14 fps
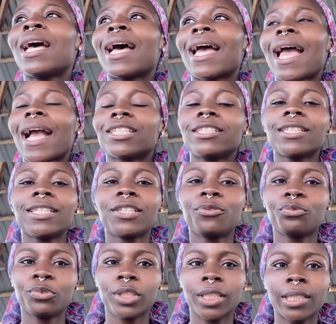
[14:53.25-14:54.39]
I actually
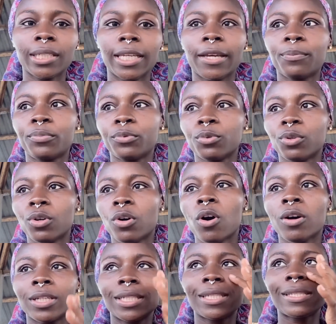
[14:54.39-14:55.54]
did read a book
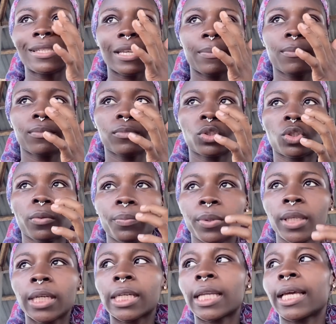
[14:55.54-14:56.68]
on this same
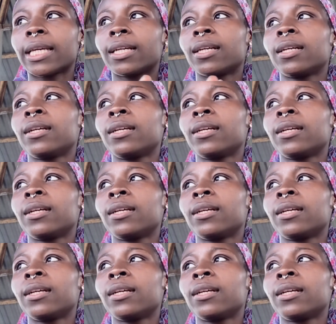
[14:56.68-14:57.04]
topic like